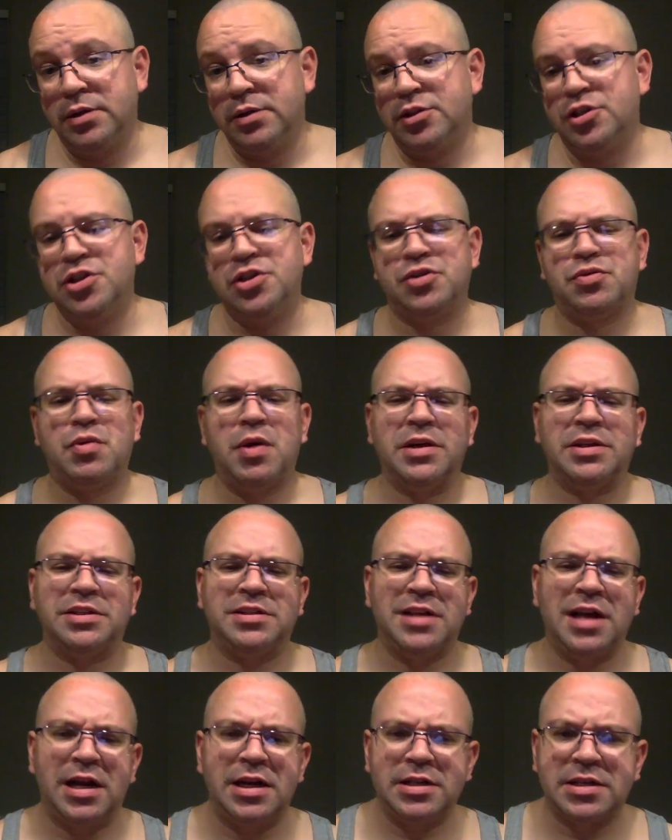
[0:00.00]
Jesus Christ, the
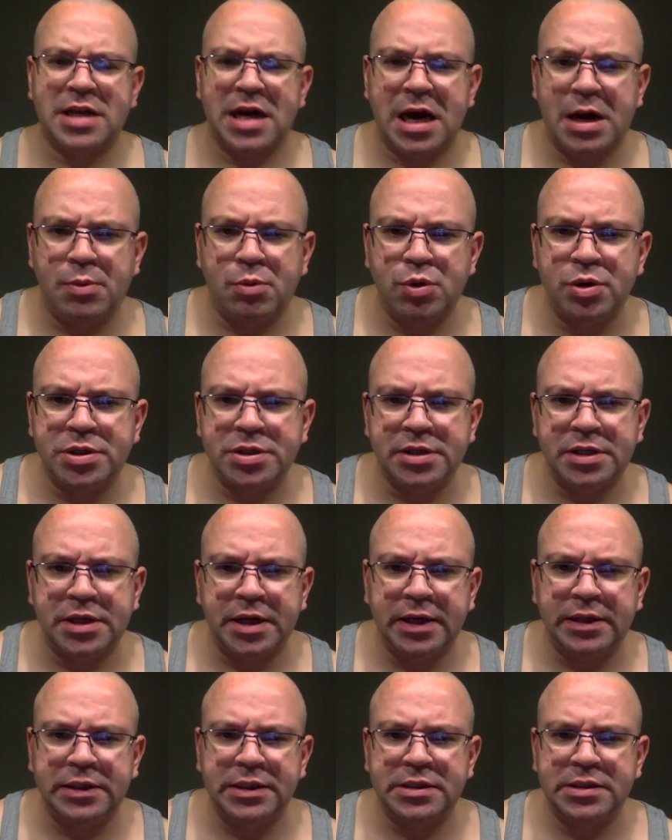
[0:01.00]
Dallas Cowboys in the
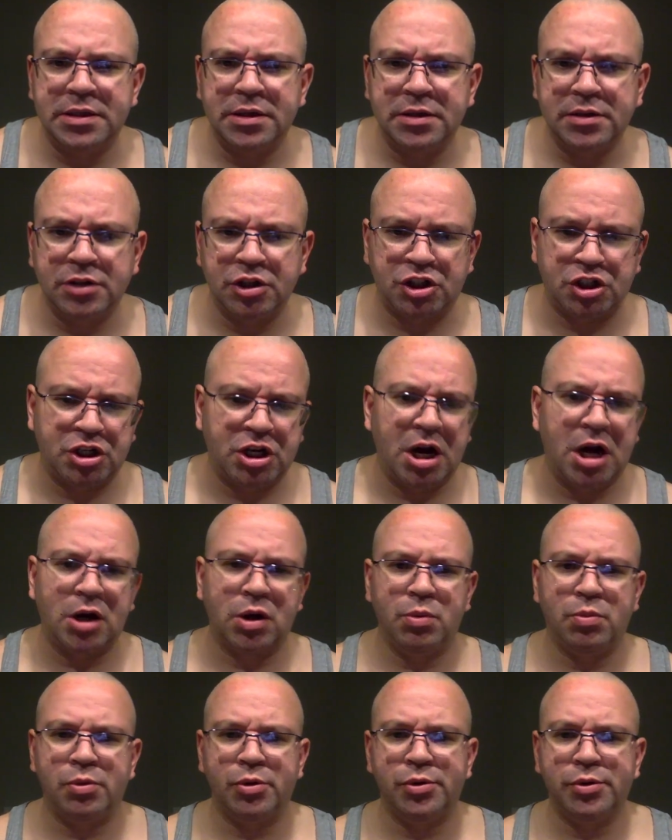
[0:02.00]
90s, the
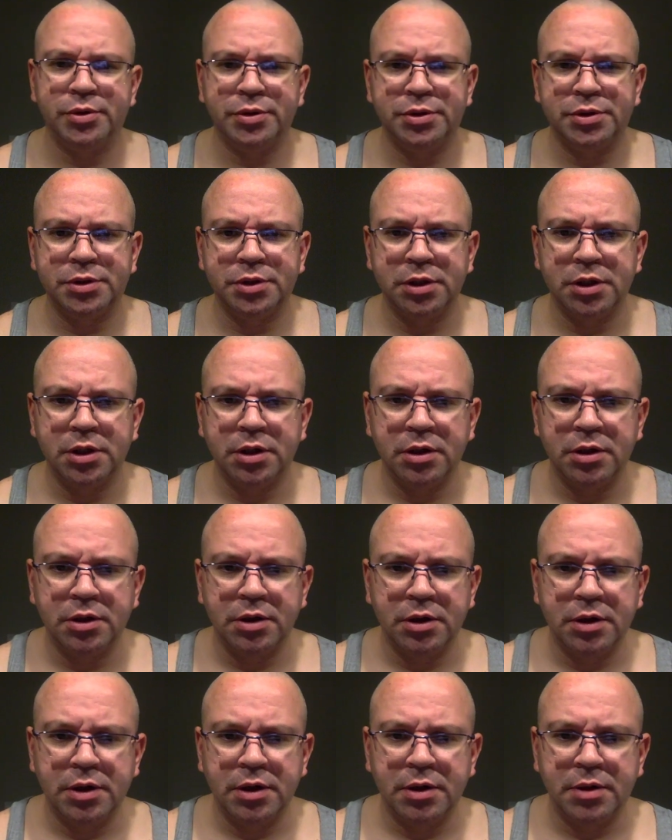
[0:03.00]
Chicago Bulls.
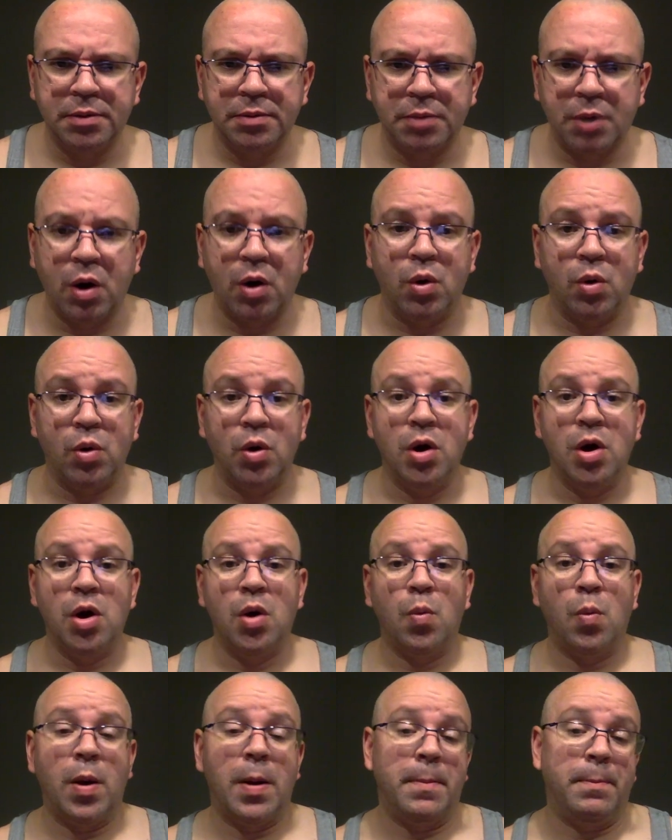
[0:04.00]
Bro,
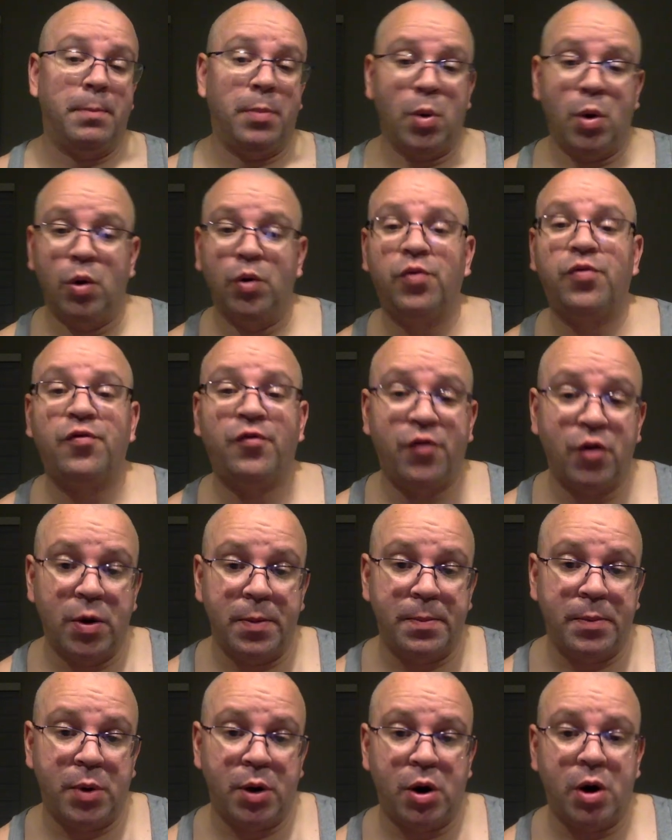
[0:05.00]
when both
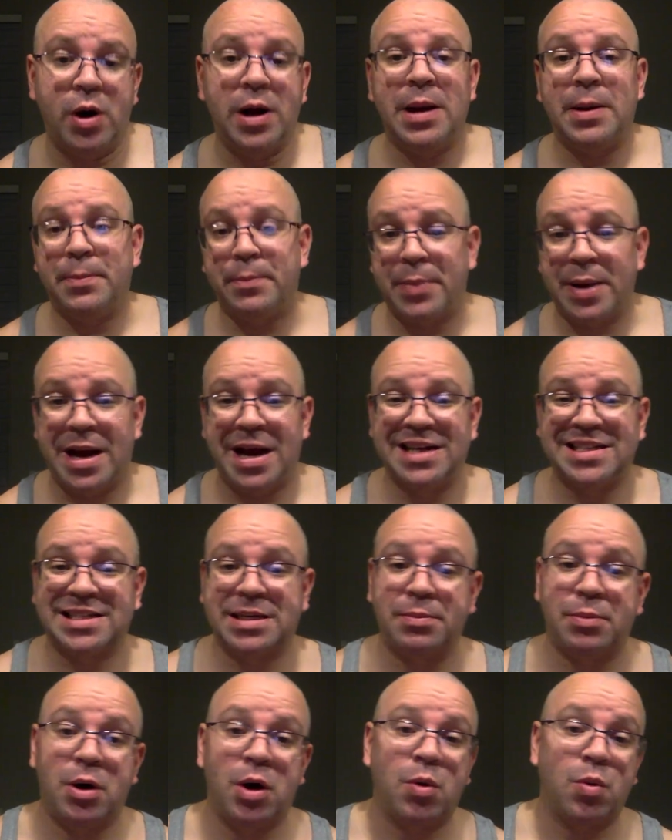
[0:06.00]
football and
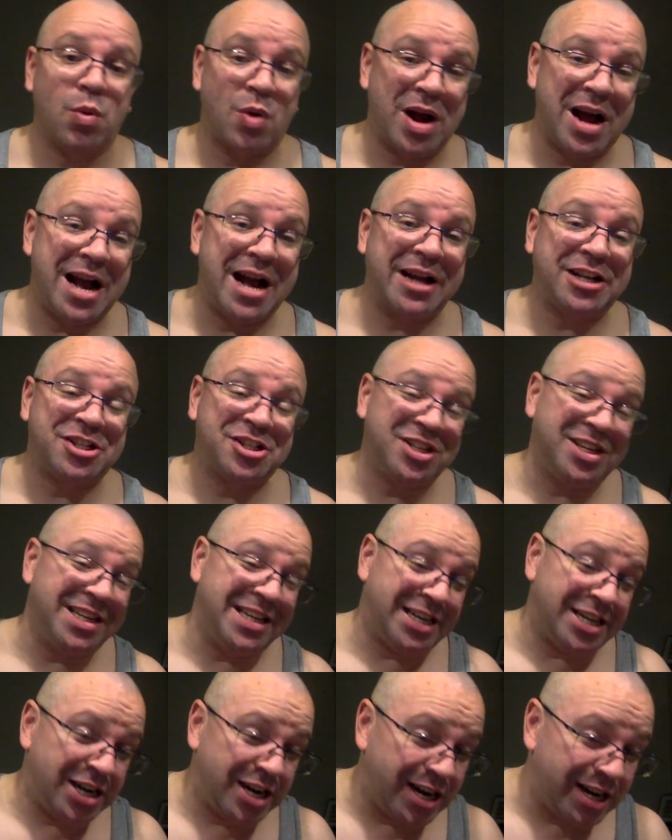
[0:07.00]
basketball were actually
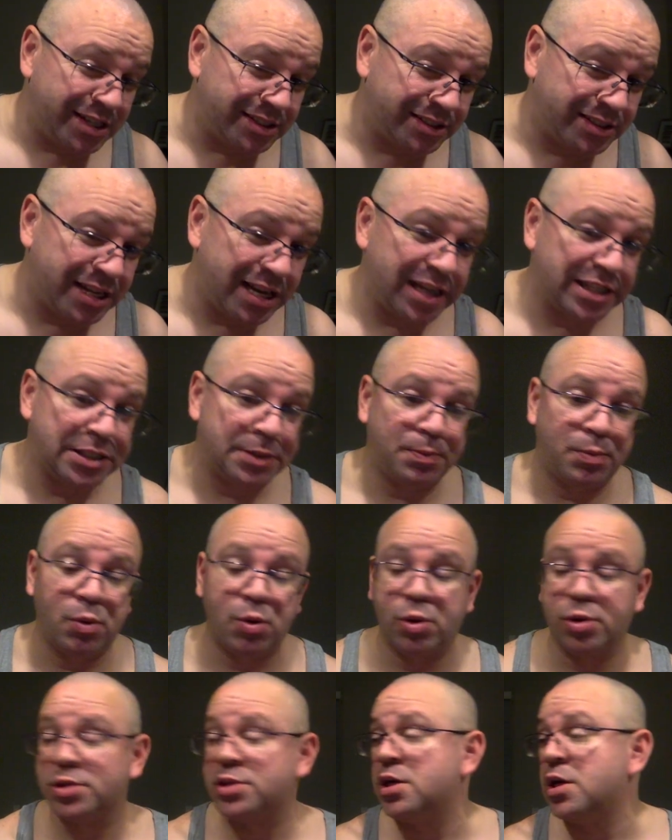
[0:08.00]
contact
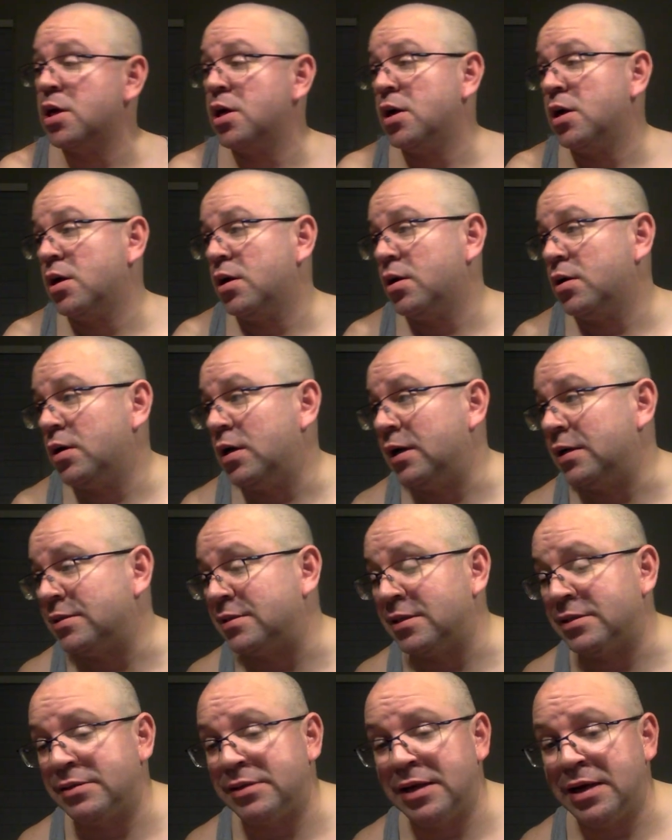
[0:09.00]
sports, uh,
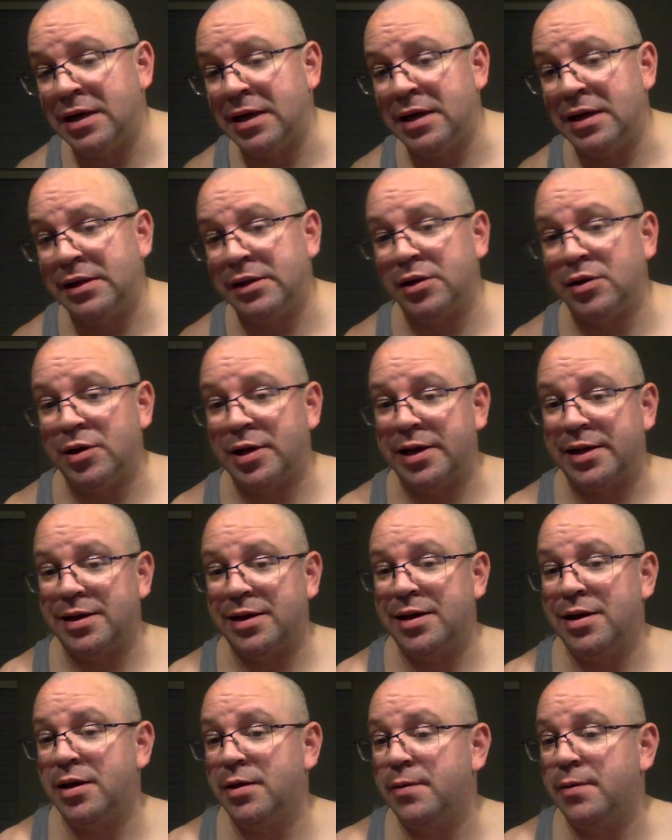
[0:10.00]
today they're like